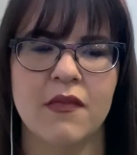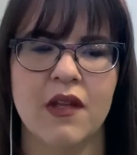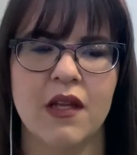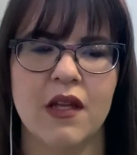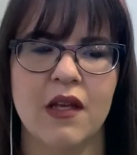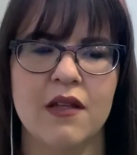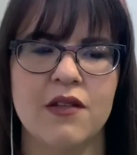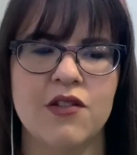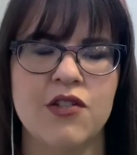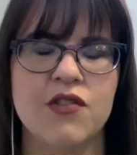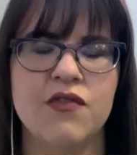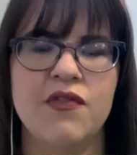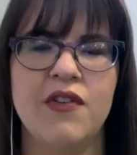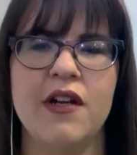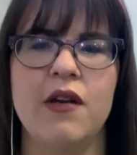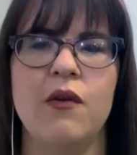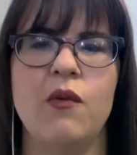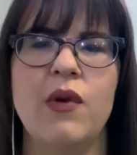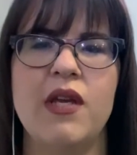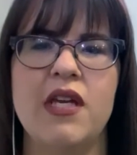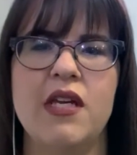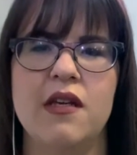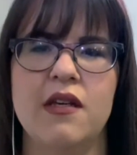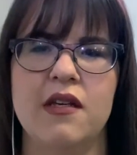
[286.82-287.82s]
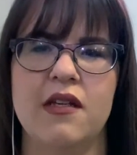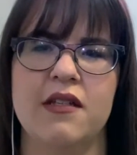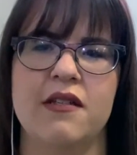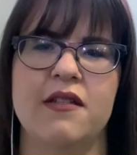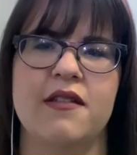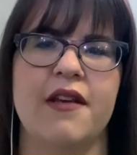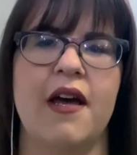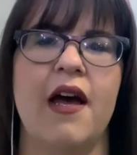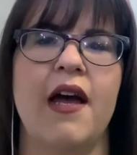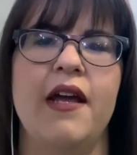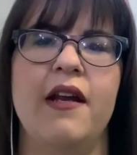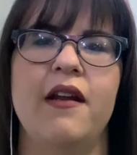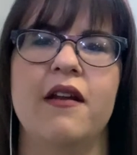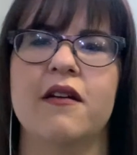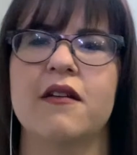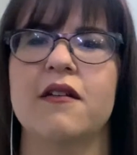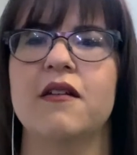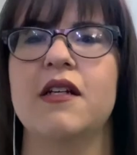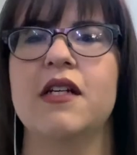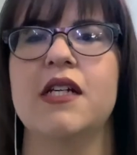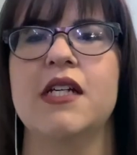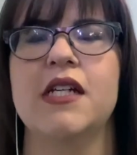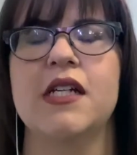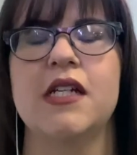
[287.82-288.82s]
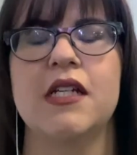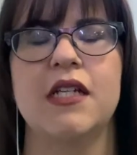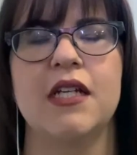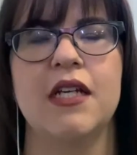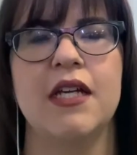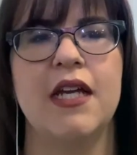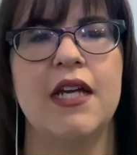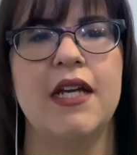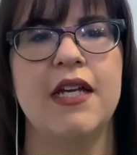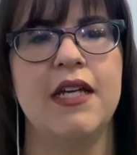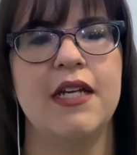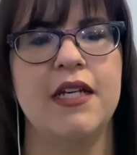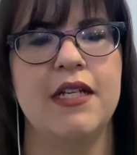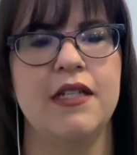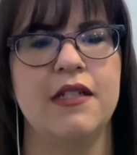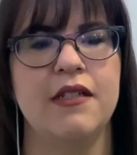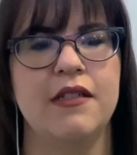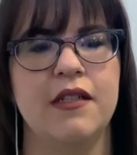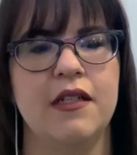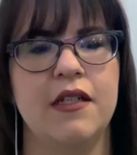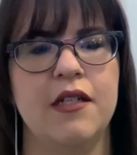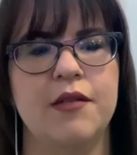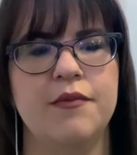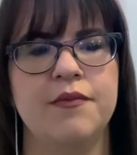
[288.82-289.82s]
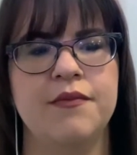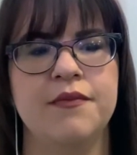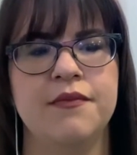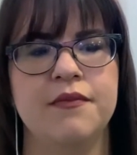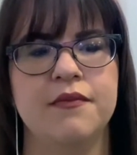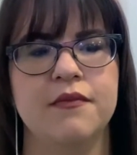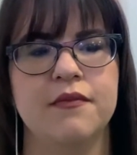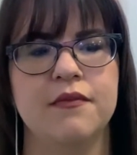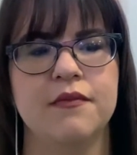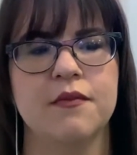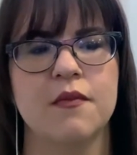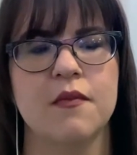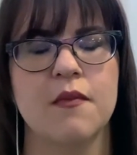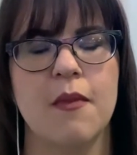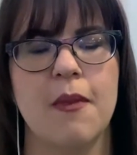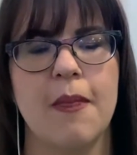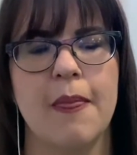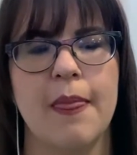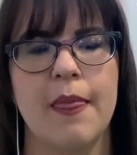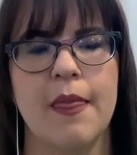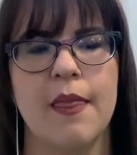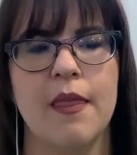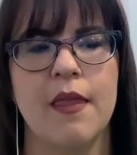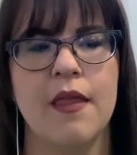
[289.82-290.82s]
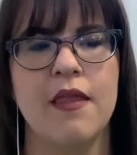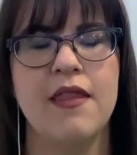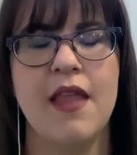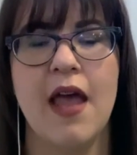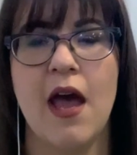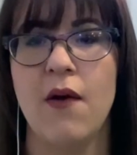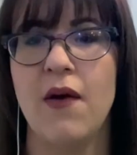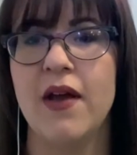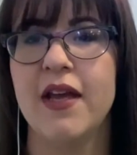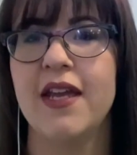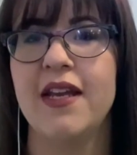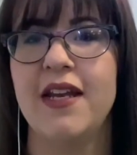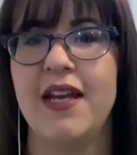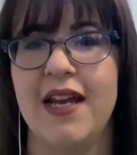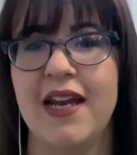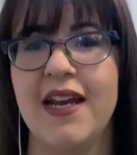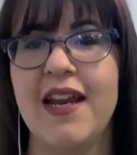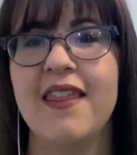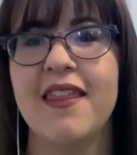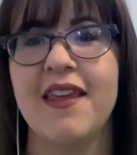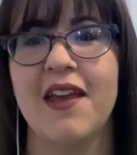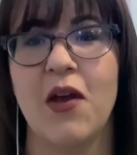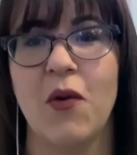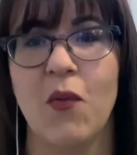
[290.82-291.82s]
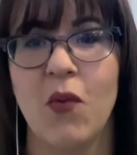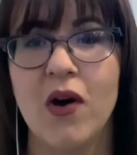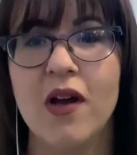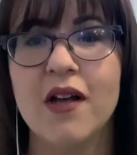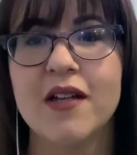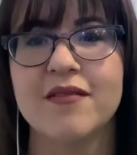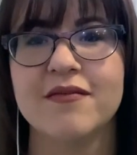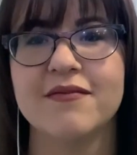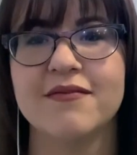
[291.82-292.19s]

Which is very weak inside. And now I can eat anything I want.